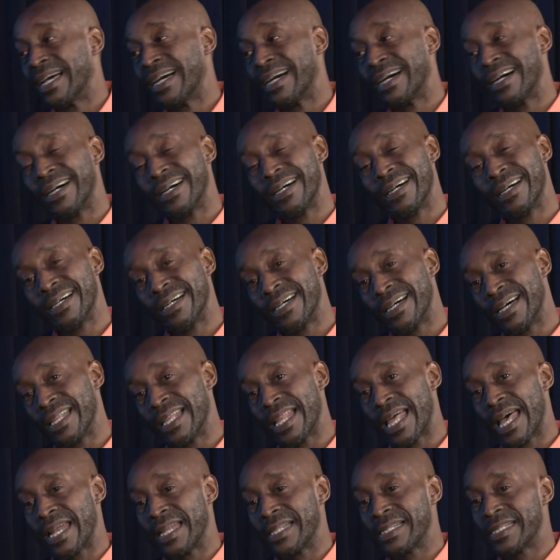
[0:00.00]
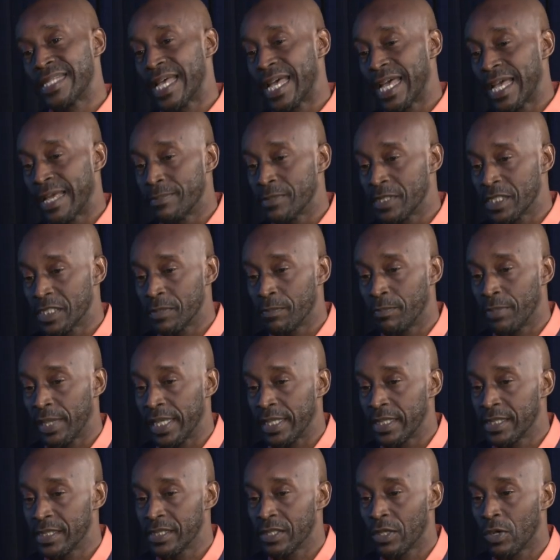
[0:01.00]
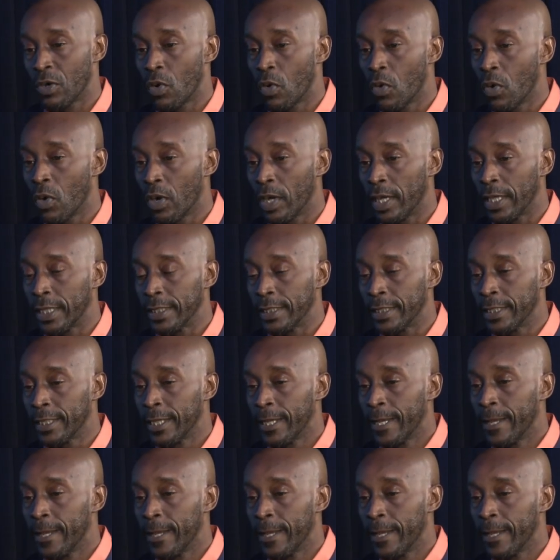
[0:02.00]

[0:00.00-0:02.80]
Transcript: a lot of times is based on